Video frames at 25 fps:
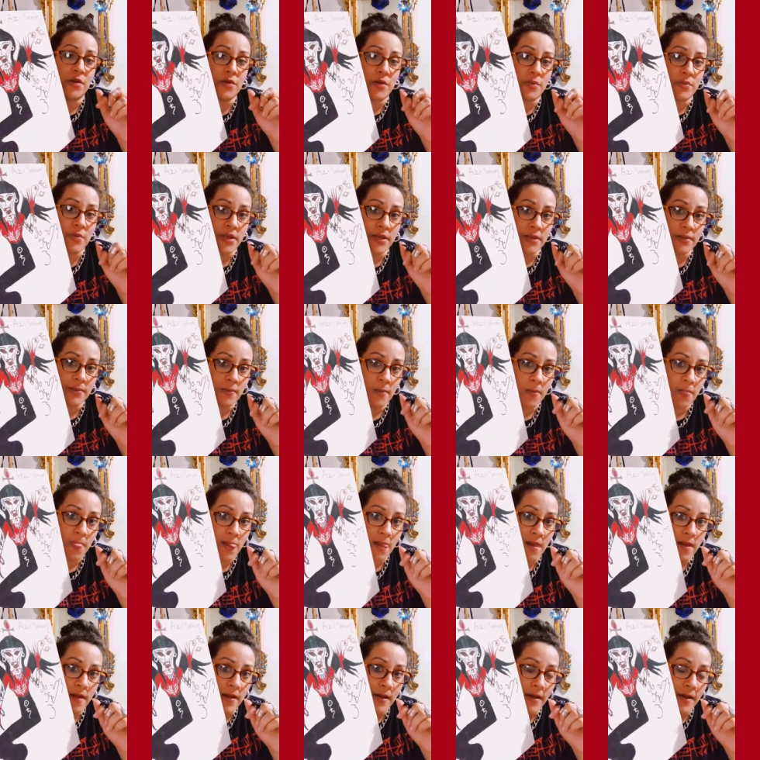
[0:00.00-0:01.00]
I mean?
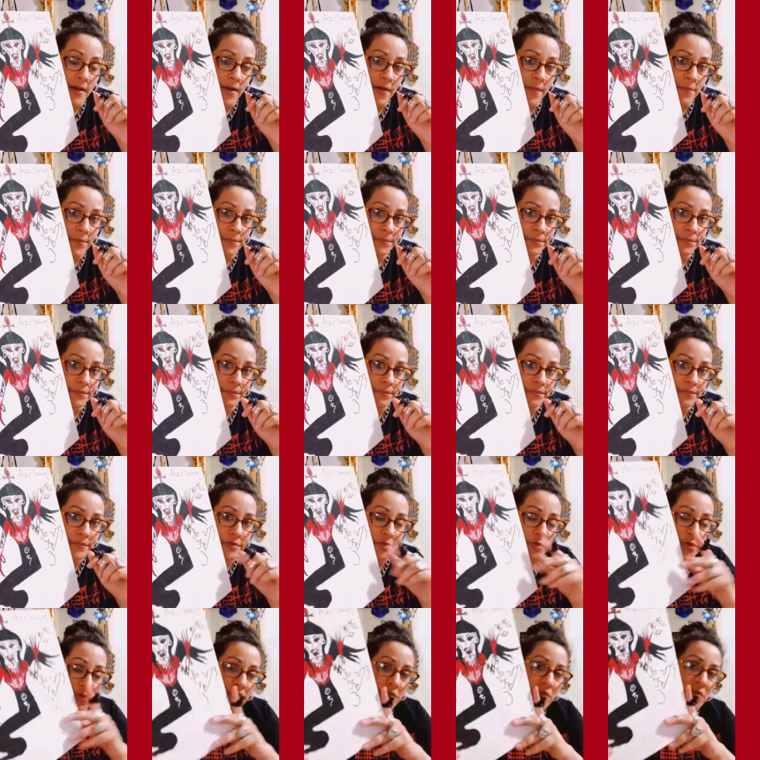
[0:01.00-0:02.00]
Um,
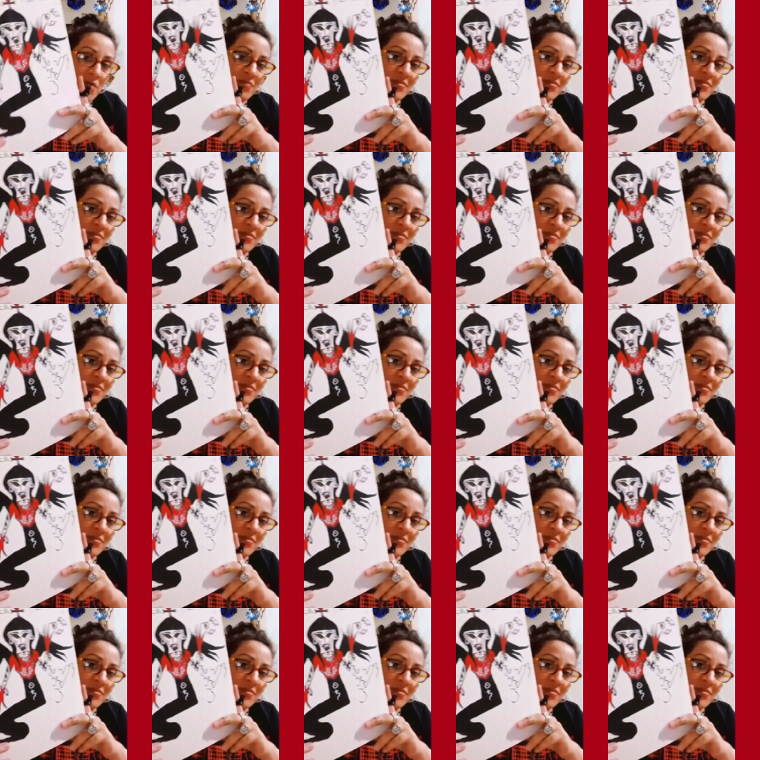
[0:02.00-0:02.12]
so if you ever